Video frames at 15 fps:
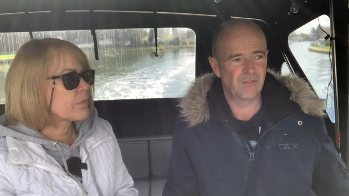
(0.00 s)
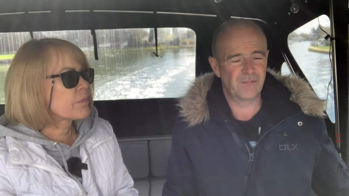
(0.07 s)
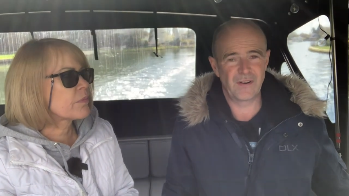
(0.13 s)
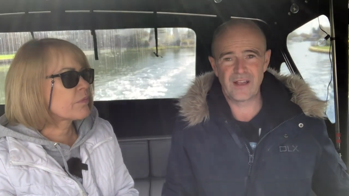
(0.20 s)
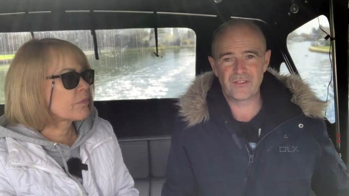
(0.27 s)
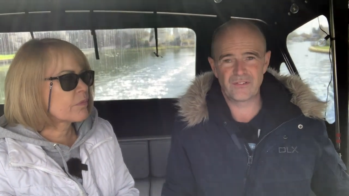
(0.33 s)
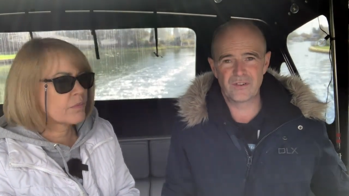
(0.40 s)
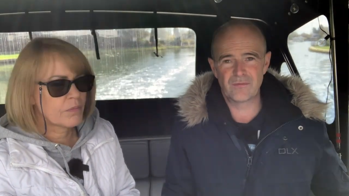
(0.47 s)

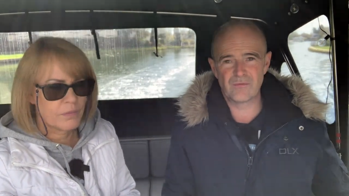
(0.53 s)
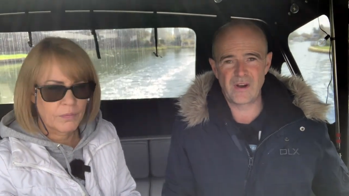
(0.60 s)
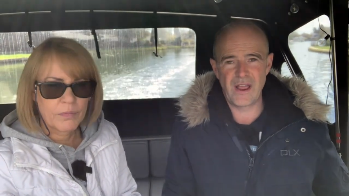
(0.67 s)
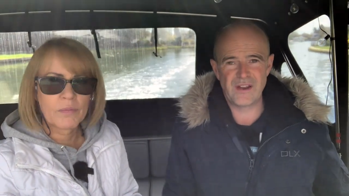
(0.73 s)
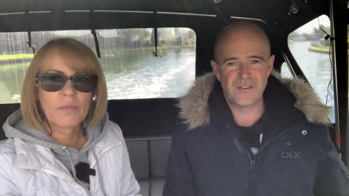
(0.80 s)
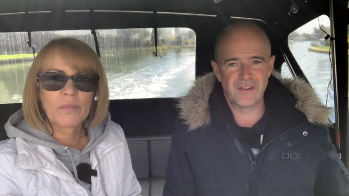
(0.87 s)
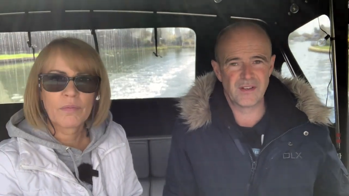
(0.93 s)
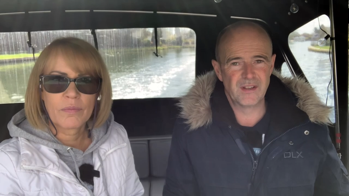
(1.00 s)
Speaker 1: flashing
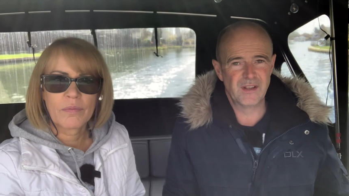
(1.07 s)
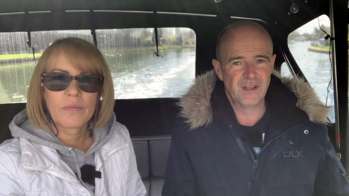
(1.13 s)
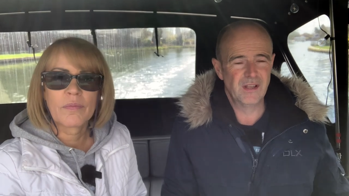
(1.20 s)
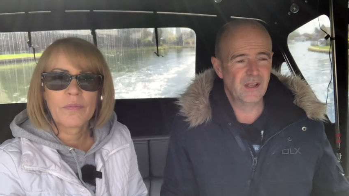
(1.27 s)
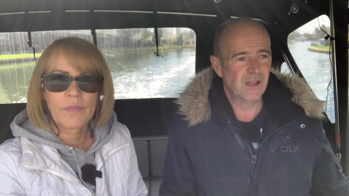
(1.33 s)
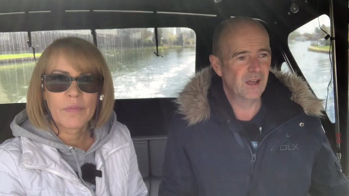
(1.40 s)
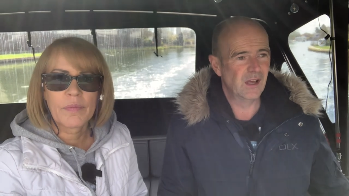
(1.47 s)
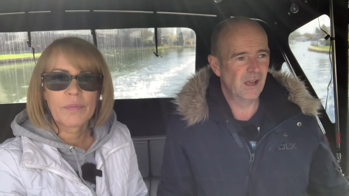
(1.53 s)
red.
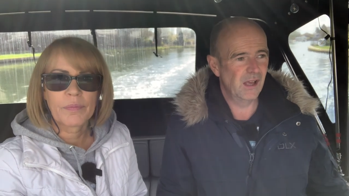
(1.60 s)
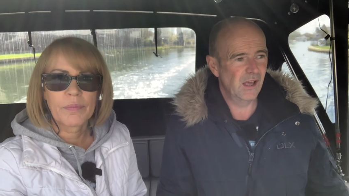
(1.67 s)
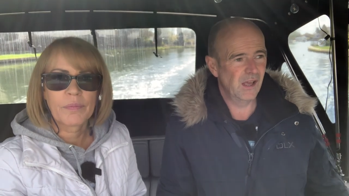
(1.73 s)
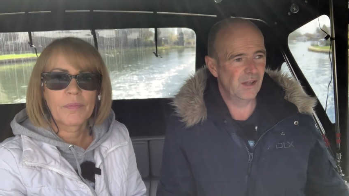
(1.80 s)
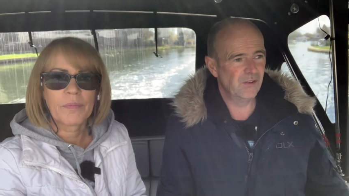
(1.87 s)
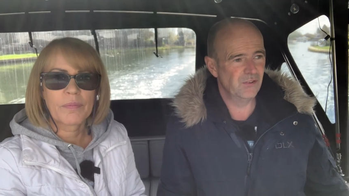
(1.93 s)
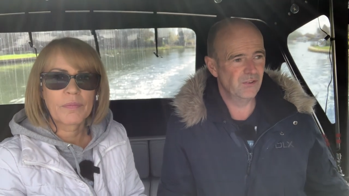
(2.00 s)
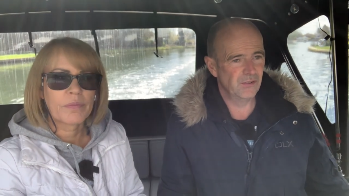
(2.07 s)

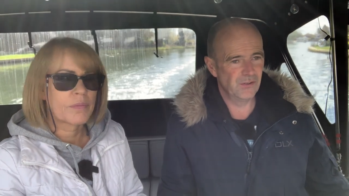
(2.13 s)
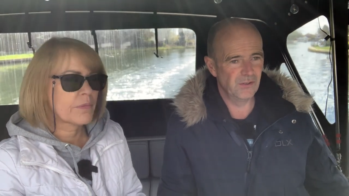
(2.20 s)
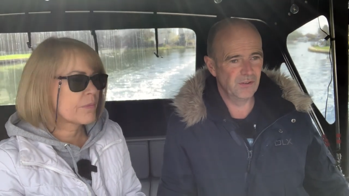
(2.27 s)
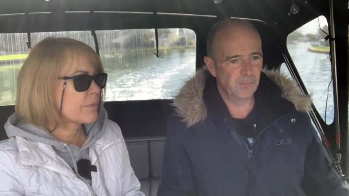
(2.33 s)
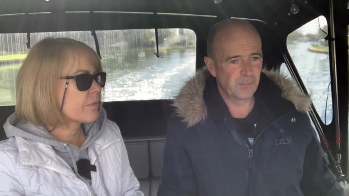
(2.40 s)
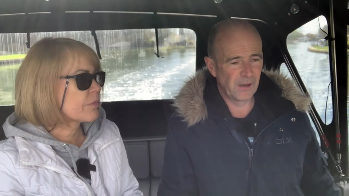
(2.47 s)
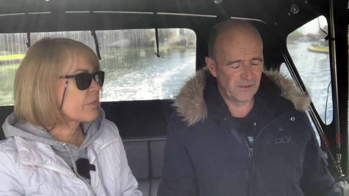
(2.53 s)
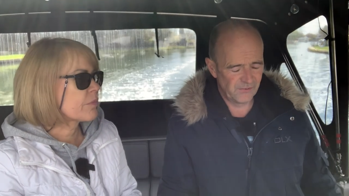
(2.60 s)

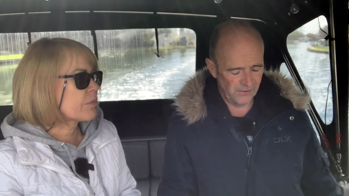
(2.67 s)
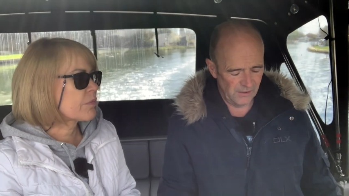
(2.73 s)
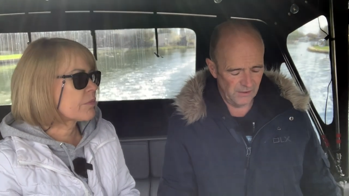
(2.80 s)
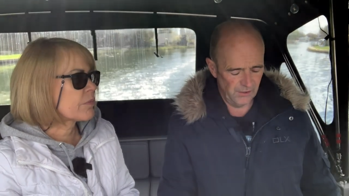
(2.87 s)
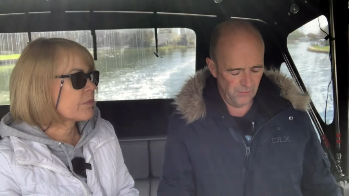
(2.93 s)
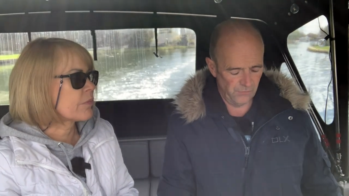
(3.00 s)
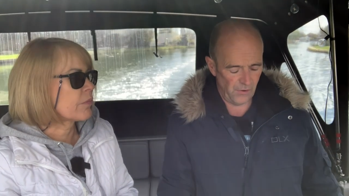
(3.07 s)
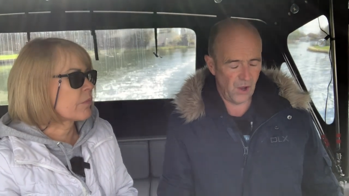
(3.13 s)
And basically
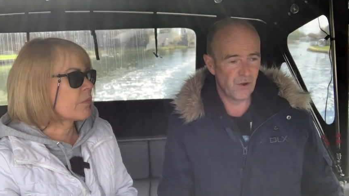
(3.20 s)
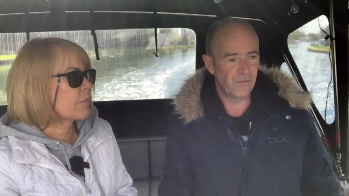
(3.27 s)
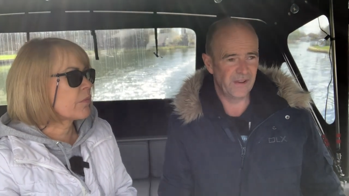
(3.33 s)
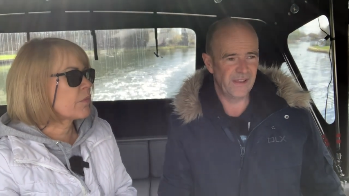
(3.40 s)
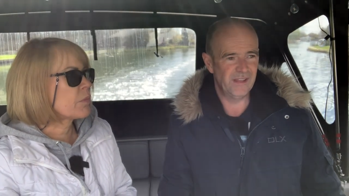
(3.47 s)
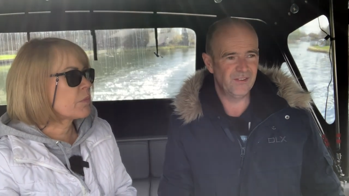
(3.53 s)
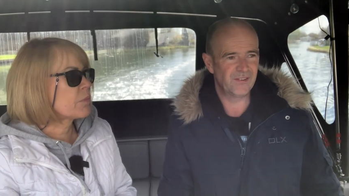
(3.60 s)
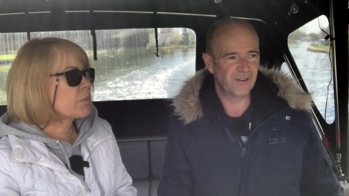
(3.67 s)
you're
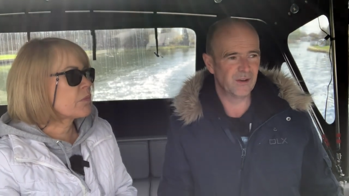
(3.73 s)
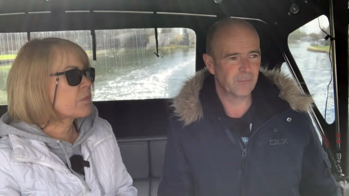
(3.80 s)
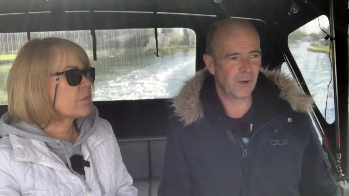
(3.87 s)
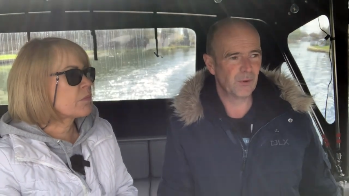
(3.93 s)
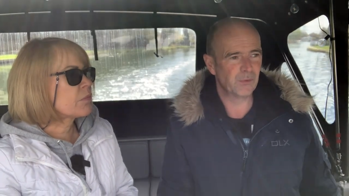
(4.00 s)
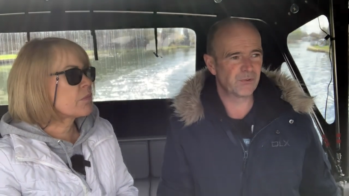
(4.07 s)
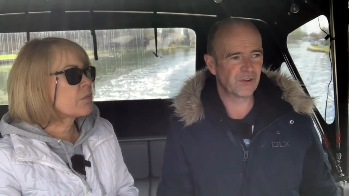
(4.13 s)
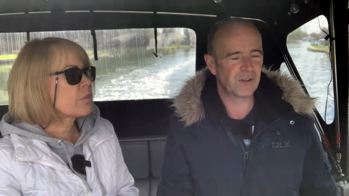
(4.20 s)
overheating the
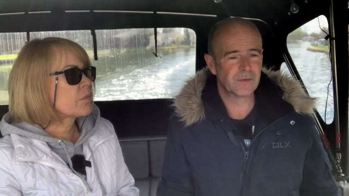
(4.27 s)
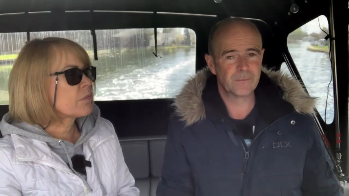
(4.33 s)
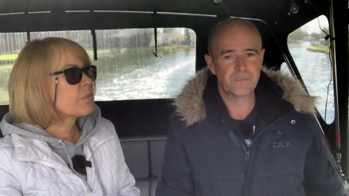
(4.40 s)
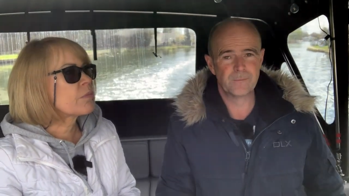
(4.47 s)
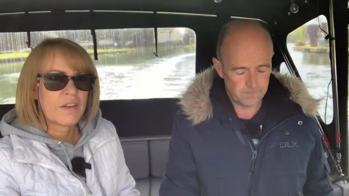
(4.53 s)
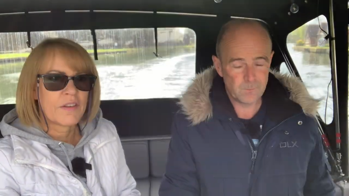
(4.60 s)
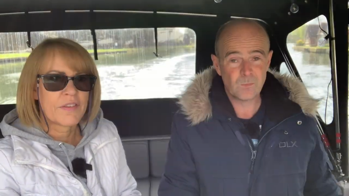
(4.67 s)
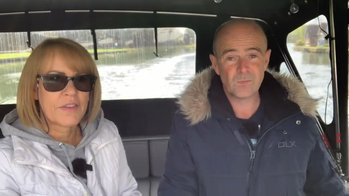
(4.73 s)
motor.
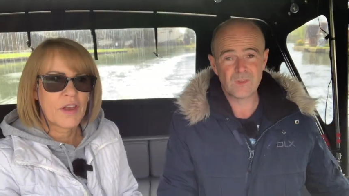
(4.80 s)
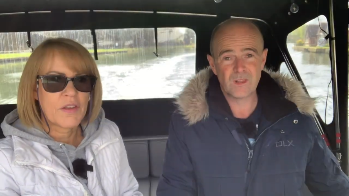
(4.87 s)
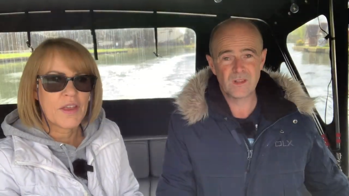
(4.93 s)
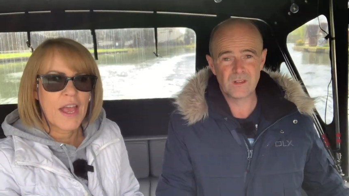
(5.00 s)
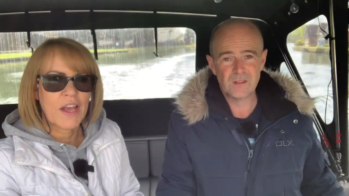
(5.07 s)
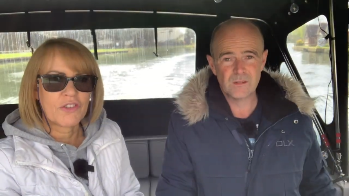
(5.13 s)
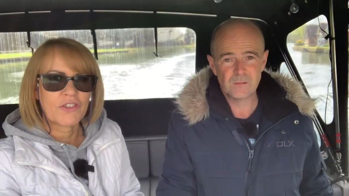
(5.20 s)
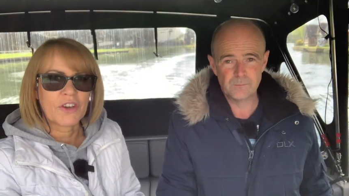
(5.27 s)
Speaker 2: So
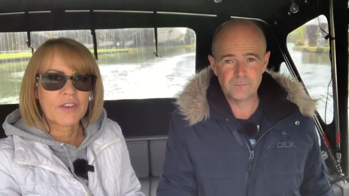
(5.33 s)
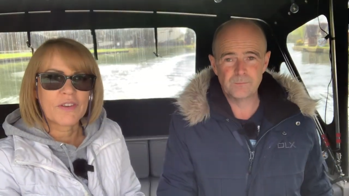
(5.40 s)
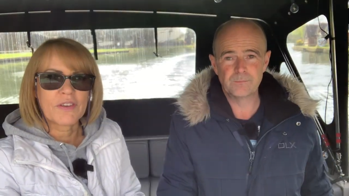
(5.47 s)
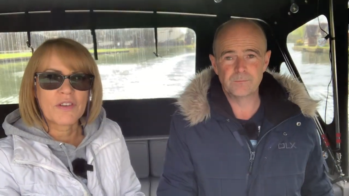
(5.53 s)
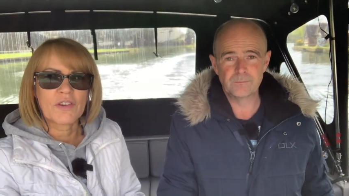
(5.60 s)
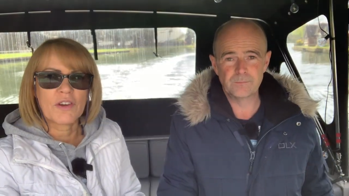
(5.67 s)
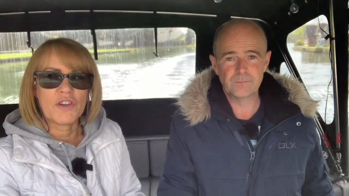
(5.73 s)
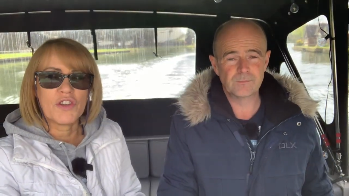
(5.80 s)
yeah,
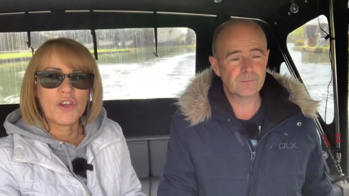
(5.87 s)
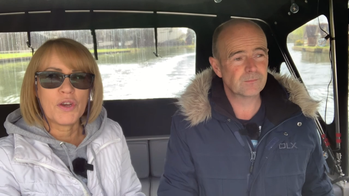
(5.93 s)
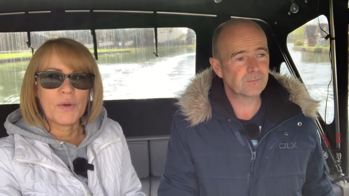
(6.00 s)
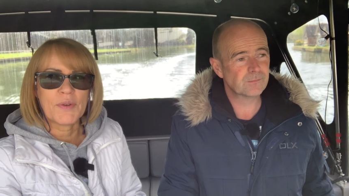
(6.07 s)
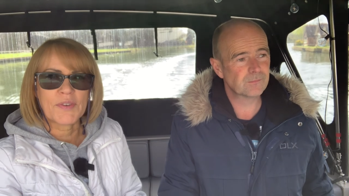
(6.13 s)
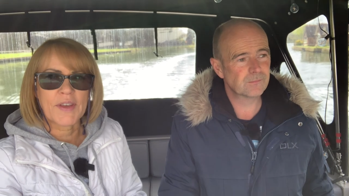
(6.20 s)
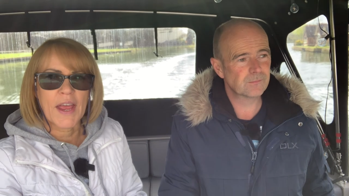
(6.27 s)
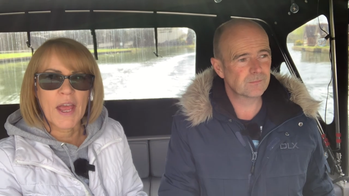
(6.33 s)
just
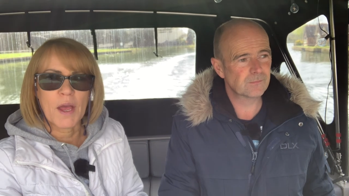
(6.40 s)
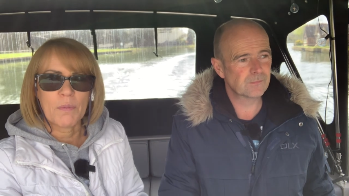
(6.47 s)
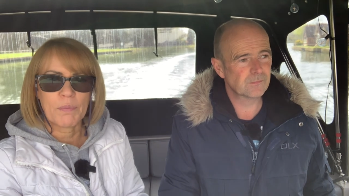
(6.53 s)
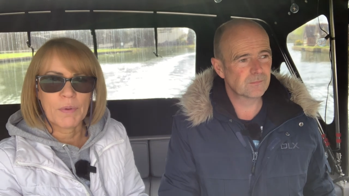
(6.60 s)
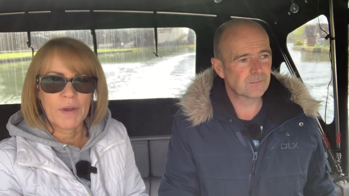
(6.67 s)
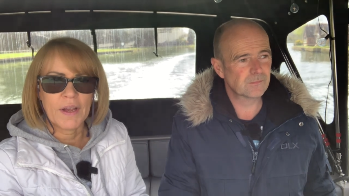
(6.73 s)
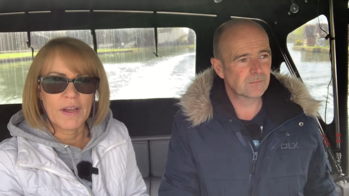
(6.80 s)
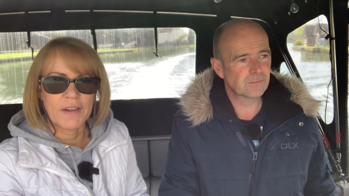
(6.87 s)
use it,
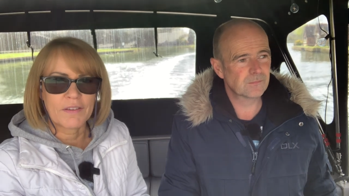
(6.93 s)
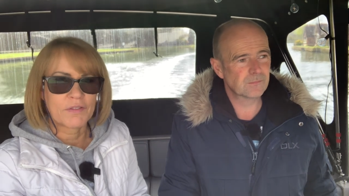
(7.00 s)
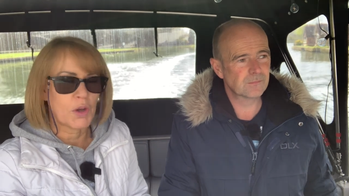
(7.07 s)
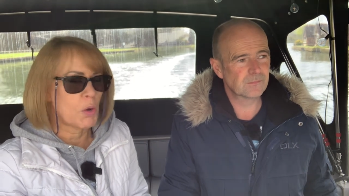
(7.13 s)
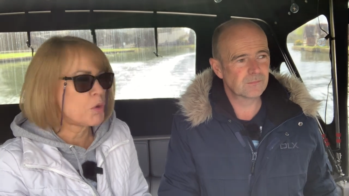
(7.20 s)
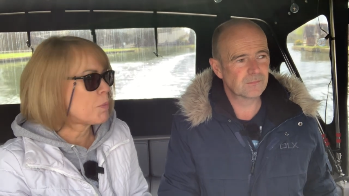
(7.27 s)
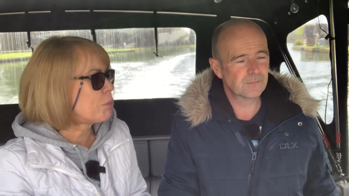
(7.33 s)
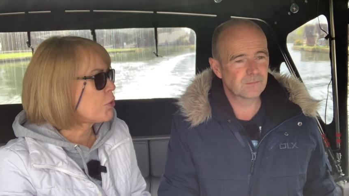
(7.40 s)
but
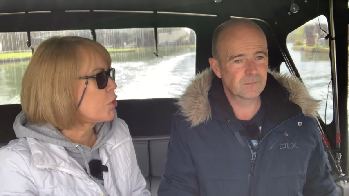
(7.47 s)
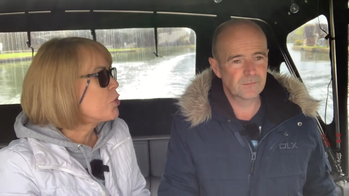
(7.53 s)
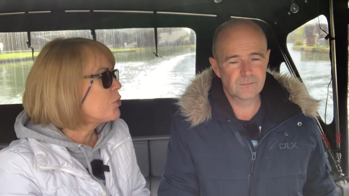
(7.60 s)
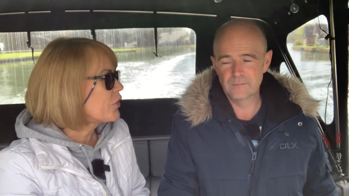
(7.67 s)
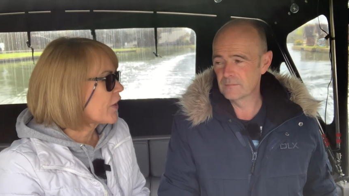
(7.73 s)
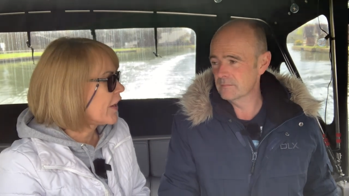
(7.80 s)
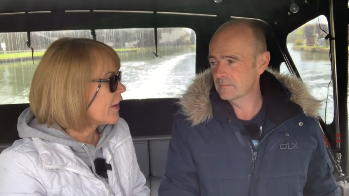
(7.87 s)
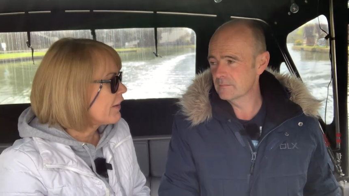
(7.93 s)
don't abuse it.